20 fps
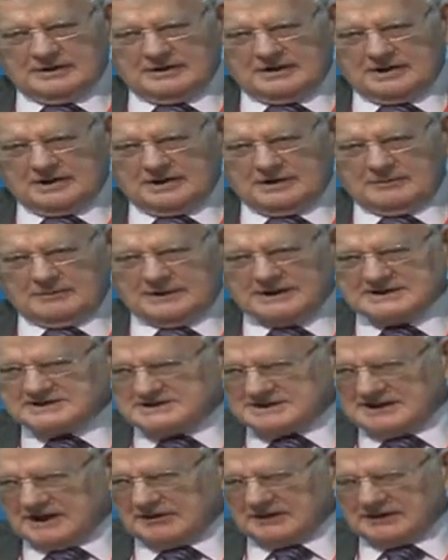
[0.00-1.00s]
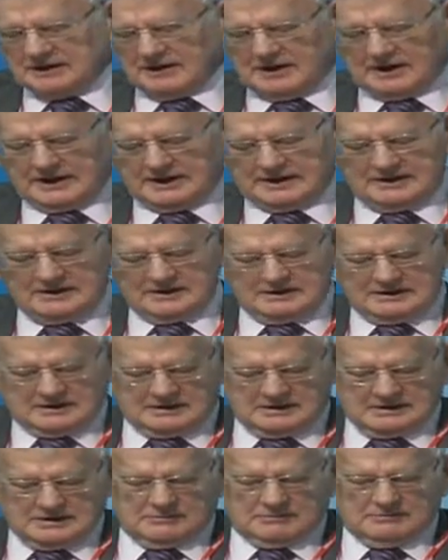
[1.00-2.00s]
That's nothing like
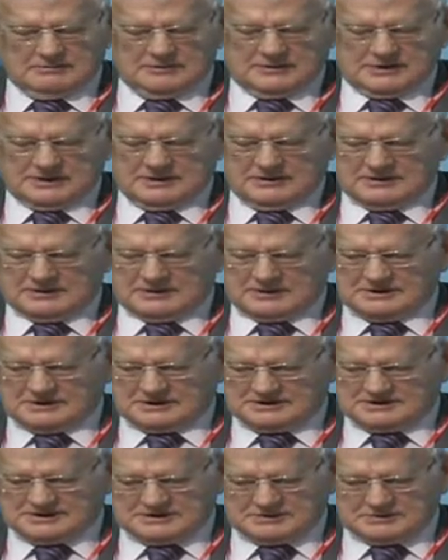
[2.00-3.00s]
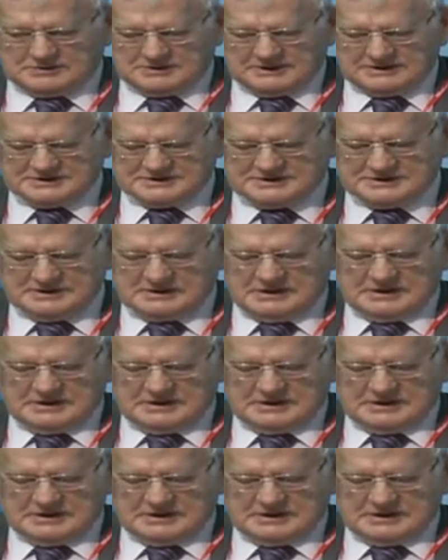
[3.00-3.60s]
the situation